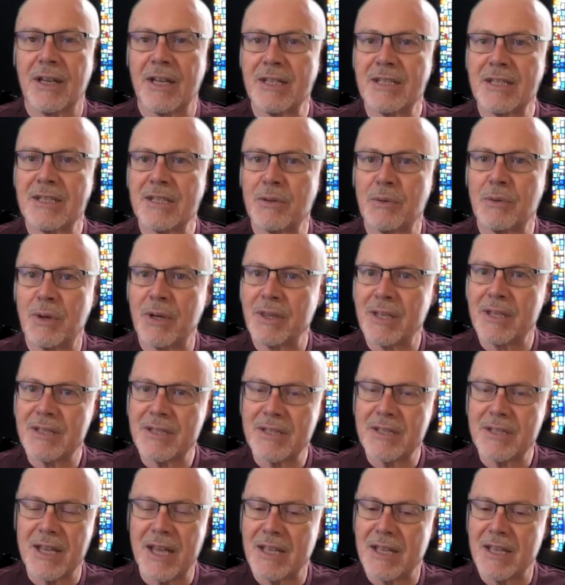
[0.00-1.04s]
is the one
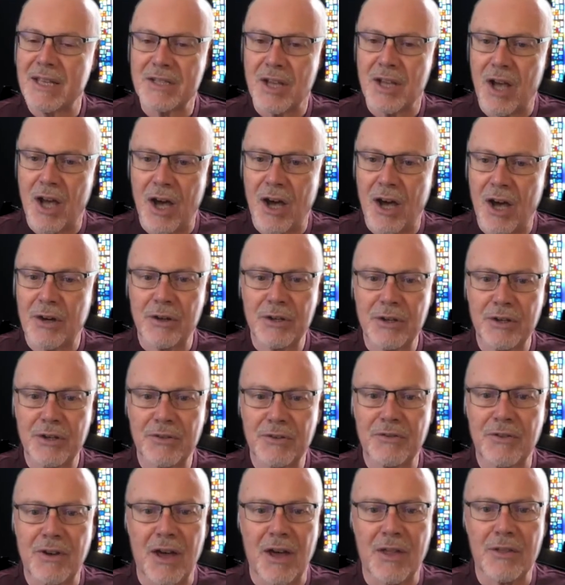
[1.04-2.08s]
that says, honor
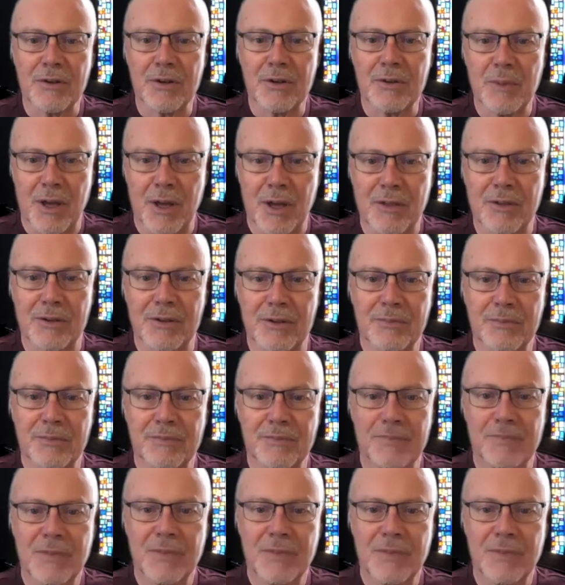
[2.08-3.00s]
your father and mother.